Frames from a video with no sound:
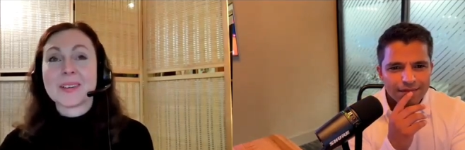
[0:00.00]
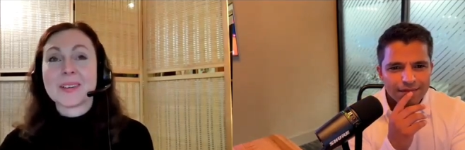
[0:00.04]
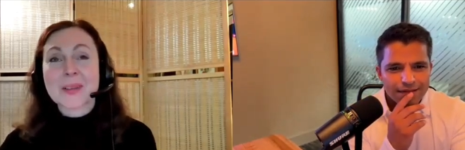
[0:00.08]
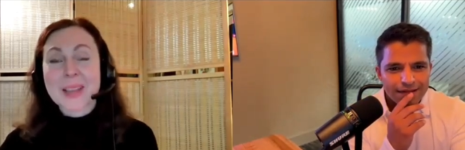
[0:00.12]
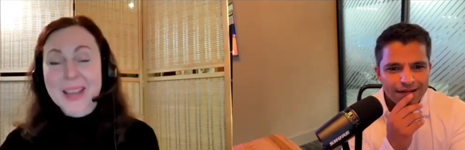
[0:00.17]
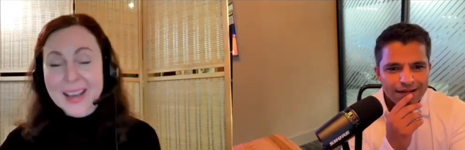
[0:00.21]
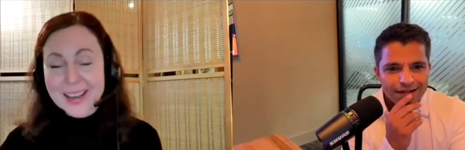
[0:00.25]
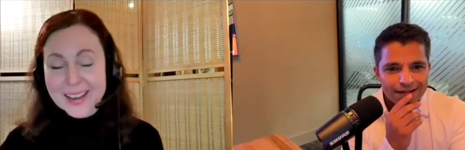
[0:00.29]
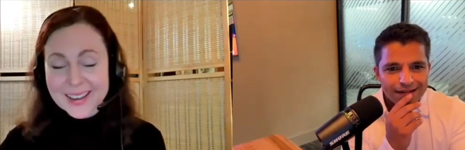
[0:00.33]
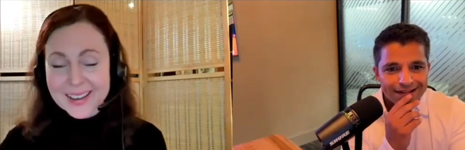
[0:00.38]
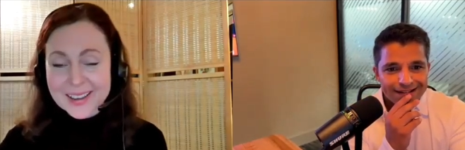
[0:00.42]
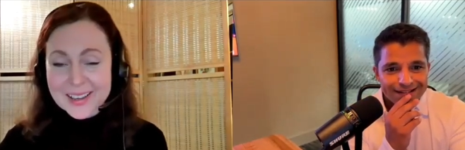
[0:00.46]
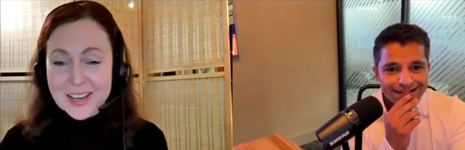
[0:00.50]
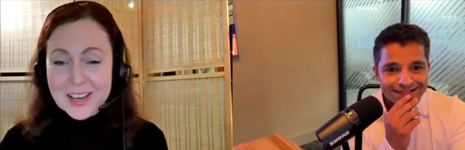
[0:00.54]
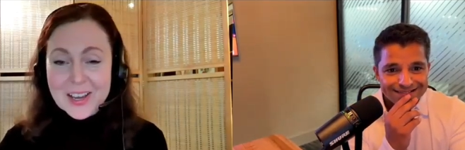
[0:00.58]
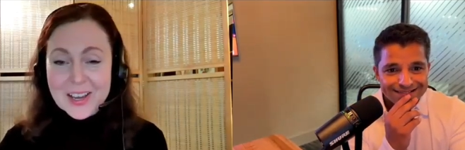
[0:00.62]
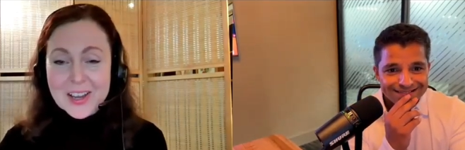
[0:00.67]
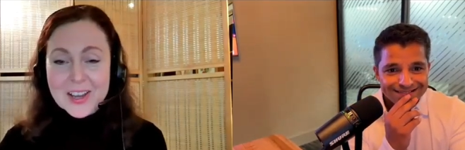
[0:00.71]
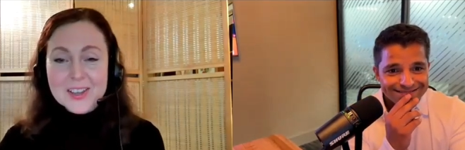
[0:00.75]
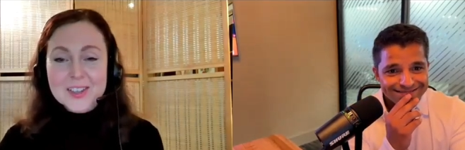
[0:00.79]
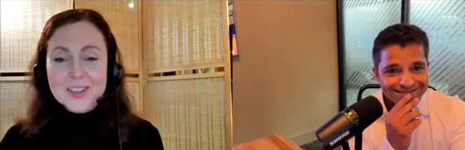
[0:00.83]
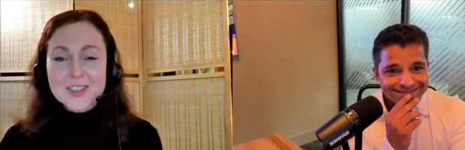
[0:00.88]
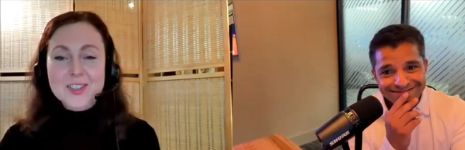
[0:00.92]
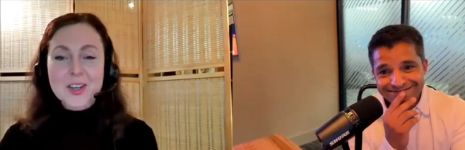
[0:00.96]
Speaker 1: okay.
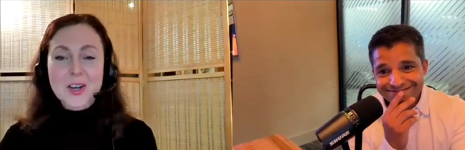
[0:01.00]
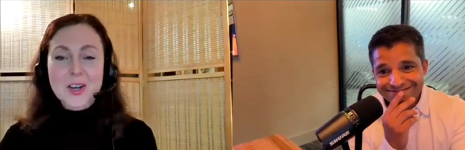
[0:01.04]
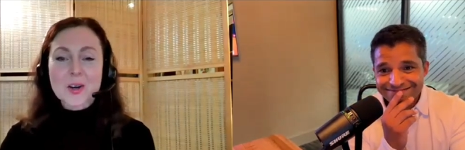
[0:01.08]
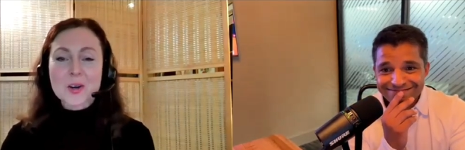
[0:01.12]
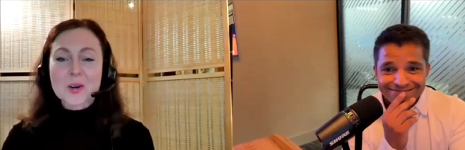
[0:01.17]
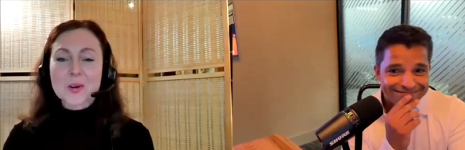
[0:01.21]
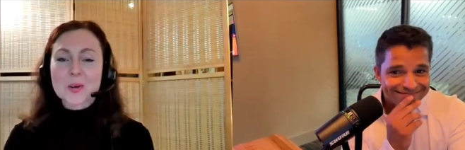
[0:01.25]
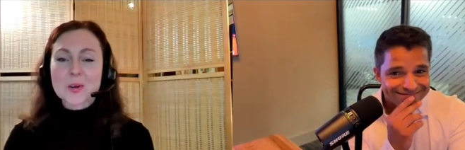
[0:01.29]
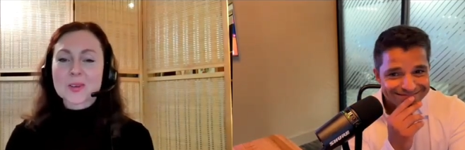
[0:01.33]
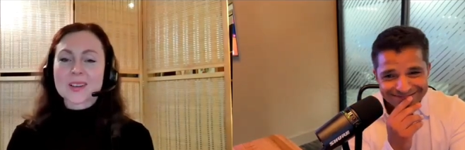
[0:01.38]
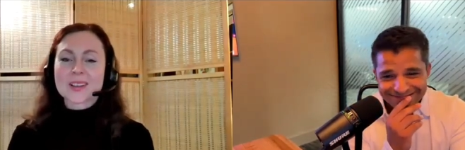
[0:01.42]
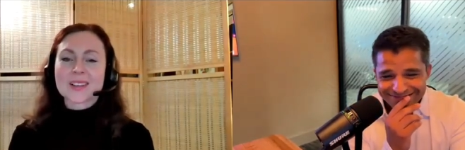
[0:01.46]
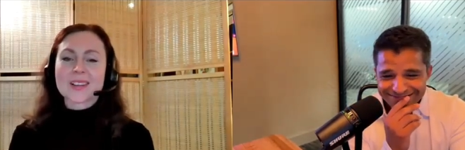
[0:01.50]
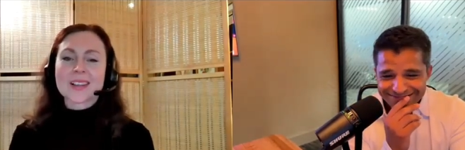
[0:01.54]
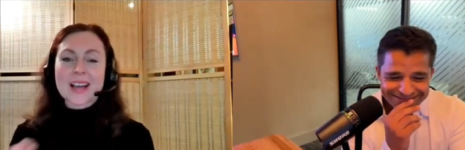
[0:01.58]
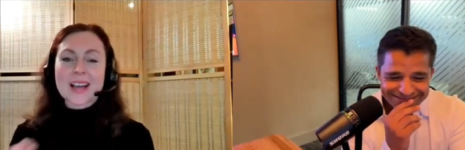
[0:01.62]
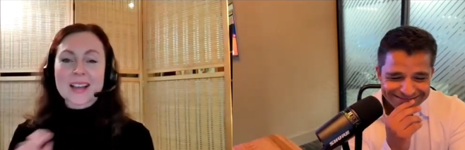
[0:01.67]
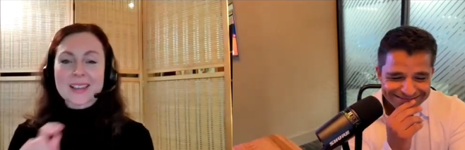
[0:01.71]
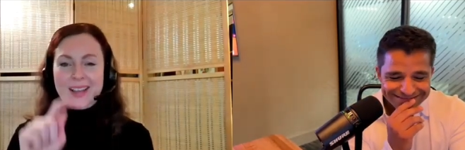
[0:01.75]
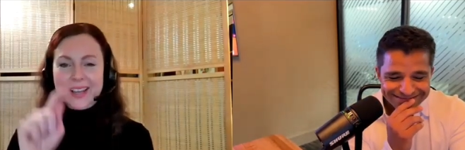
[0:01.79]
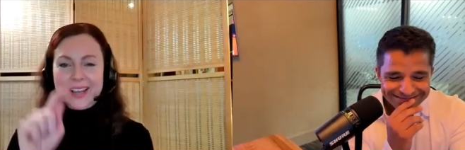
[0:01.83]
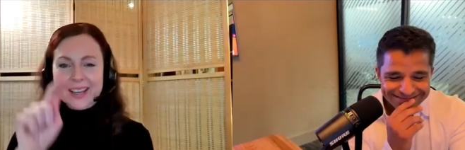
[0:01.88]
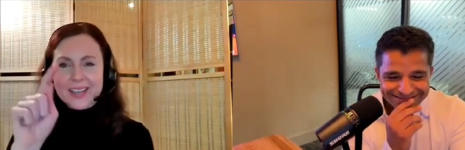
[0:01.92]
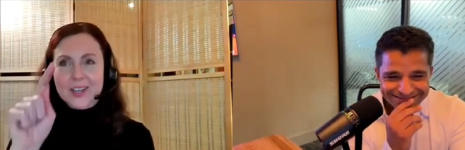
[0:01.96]
So oh, I
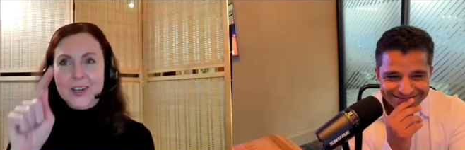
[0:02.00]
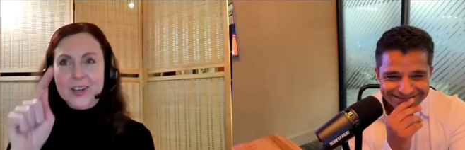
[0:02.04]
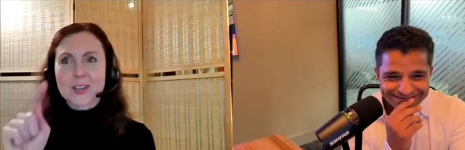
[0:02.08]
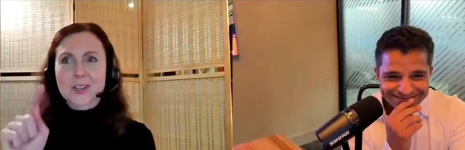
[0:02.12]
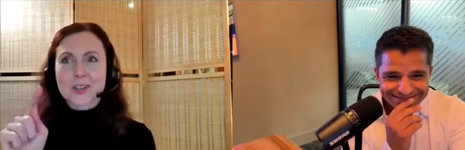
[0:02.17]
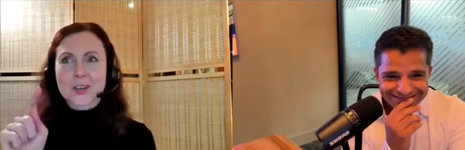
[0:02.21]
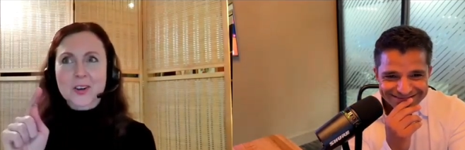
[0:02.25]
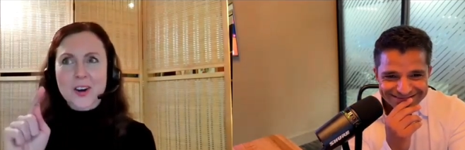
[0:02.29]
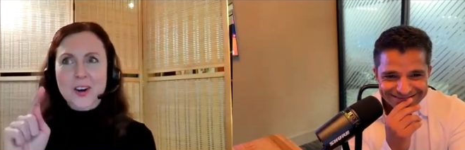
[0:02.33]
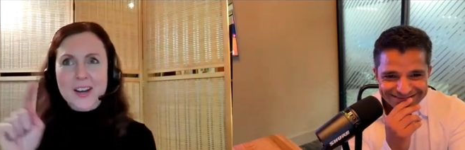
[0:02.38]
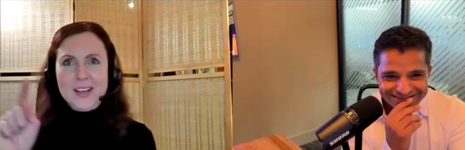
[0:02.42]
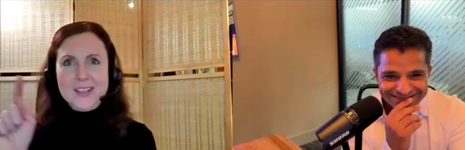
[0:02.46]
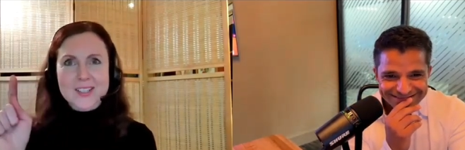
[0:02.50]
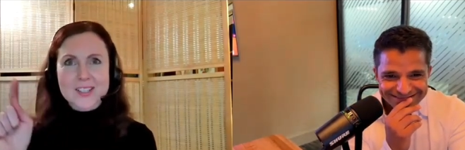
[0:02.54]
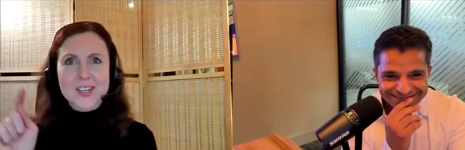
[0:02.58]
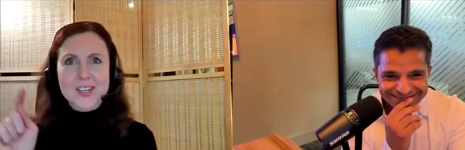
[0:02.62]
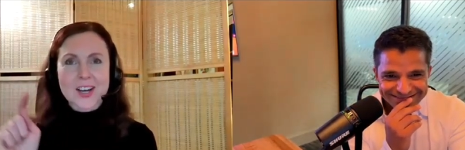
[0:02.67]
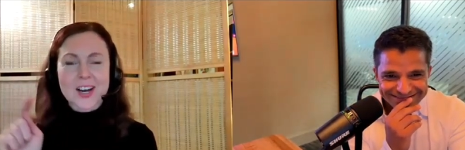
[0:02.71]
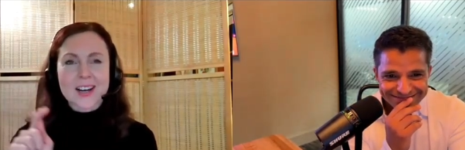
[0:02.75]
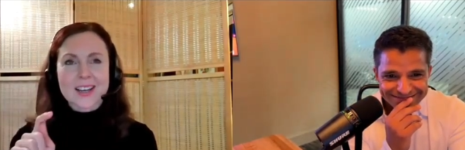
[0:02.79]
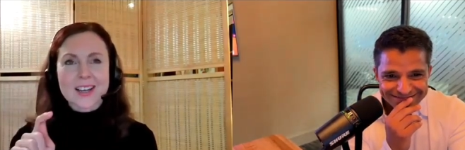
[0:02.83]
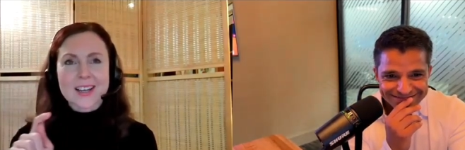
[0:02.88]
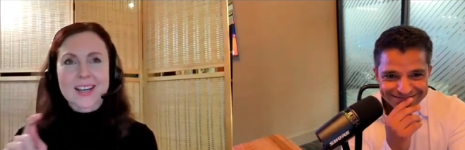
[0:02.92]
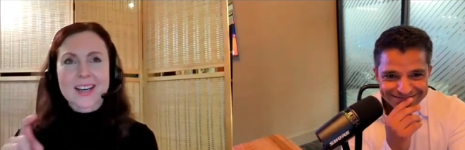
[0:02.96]
like your
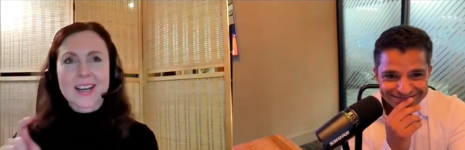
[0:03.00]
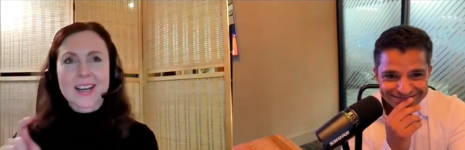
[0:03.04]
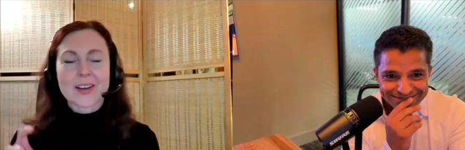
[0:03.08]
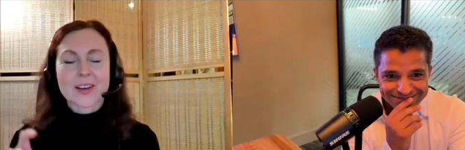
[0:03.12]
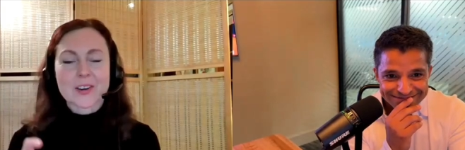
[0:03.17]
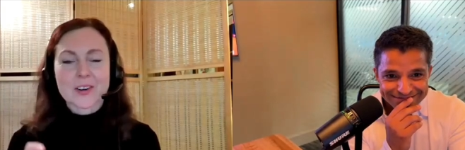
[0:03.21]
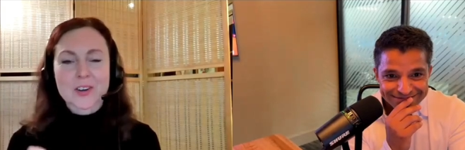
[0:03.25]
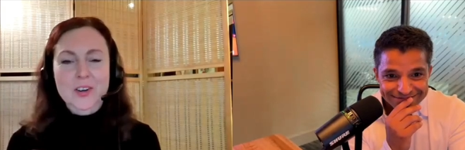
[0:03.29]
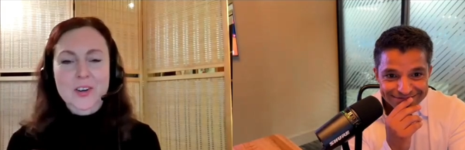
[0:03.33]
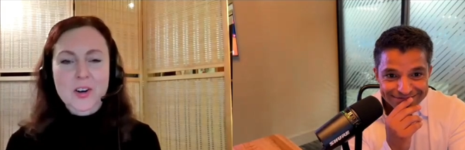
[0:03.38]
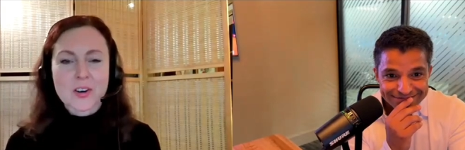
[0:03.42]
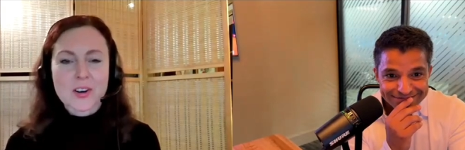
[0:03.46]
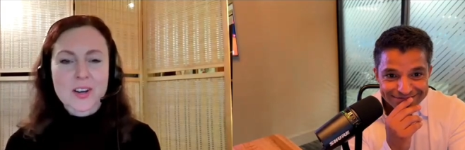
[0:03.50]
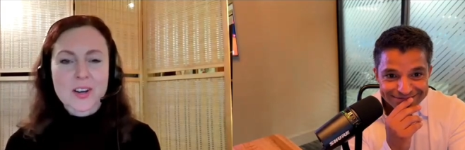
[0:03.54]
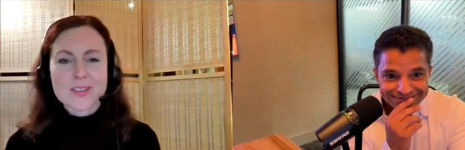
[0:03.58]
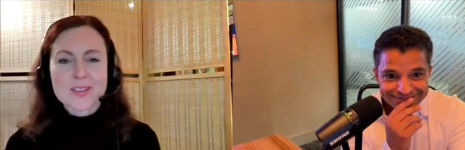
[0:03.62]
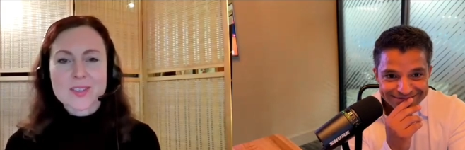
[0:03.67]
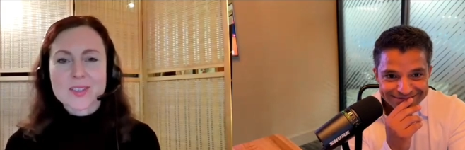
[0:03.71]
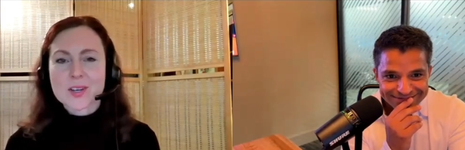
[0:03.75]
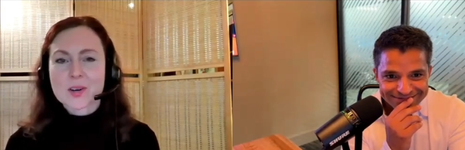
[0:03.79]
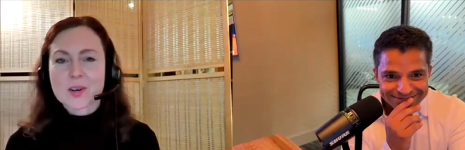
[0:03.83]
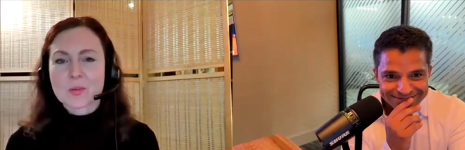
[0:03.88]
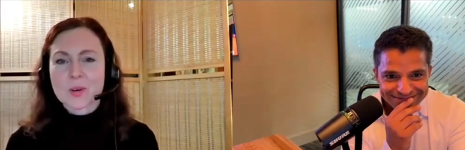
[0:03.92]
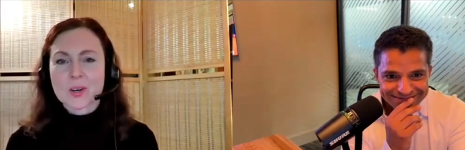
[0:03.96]
crosstalk and how your
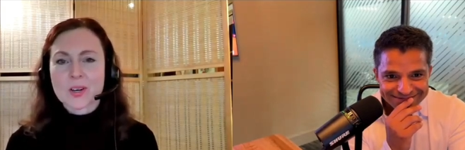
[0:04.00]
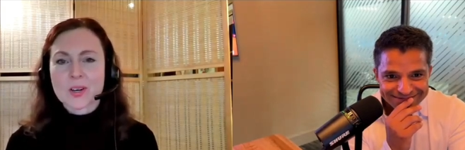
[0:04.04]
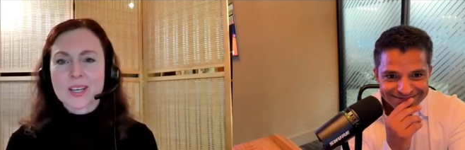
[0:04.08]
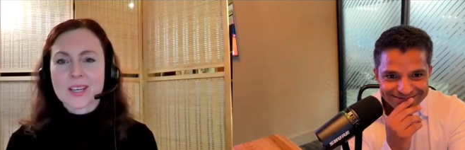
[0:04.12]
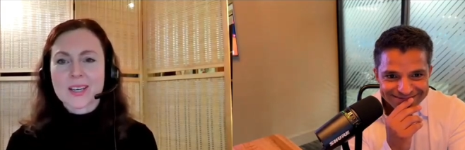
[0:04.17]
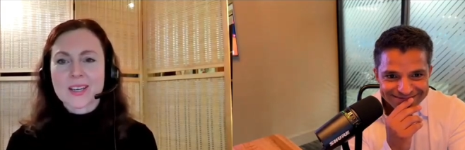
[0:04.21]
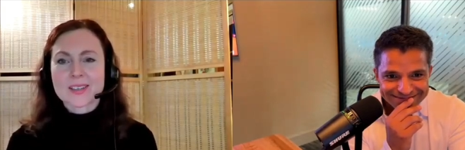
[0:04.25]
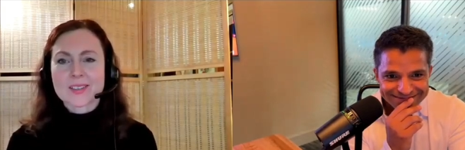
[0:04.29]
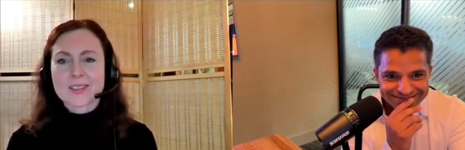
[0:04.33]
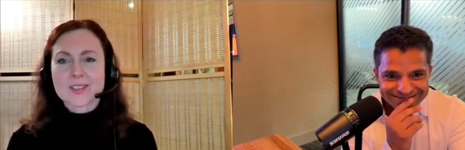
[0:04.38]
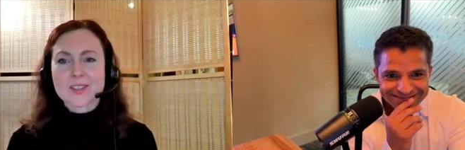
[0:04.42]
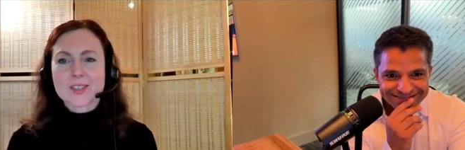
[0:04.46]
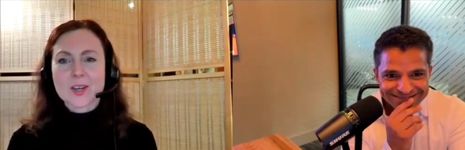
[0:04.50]
neurons are working. Mm-hmm.